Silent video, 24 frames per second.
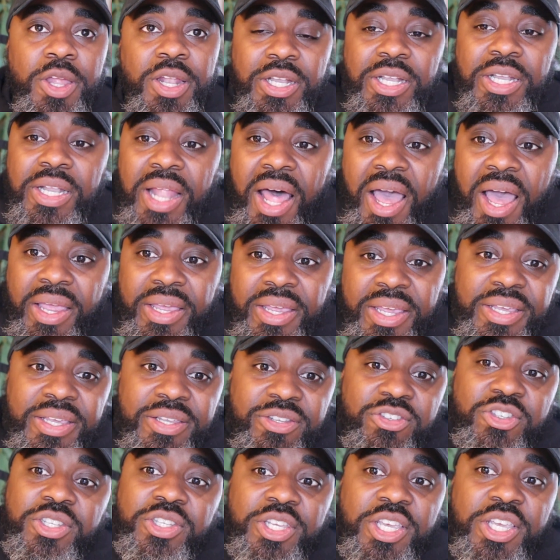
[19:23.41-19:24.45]
luck
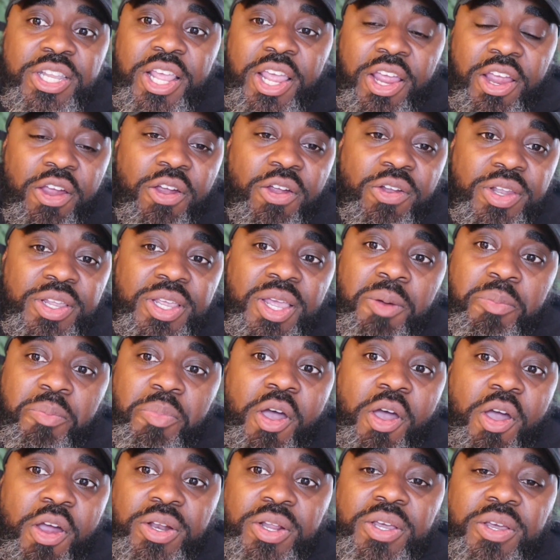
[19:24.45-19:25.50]
is just inherently a
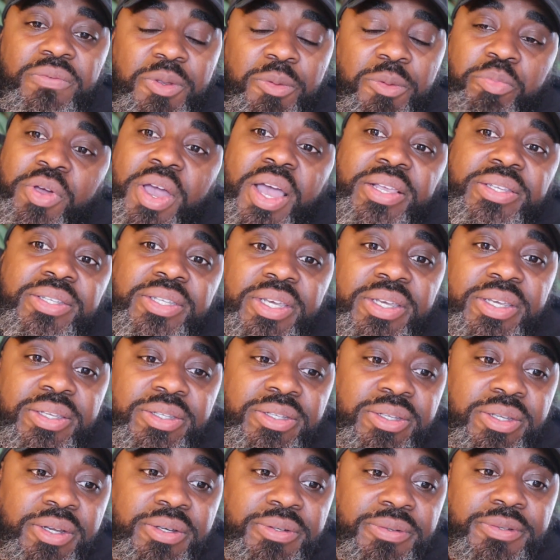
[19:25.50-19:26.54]
part of the process,
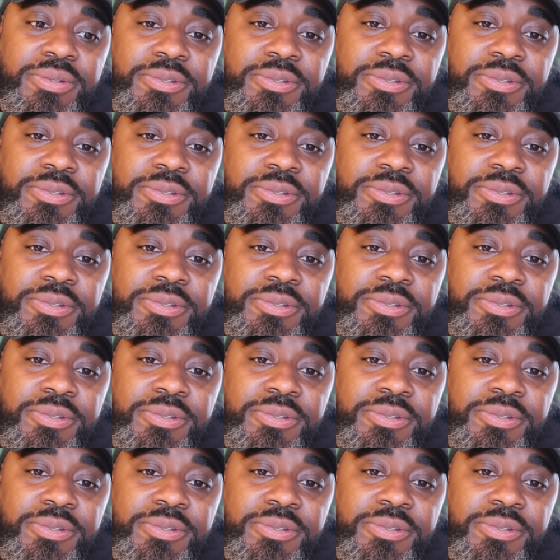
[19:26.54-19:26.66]
you know?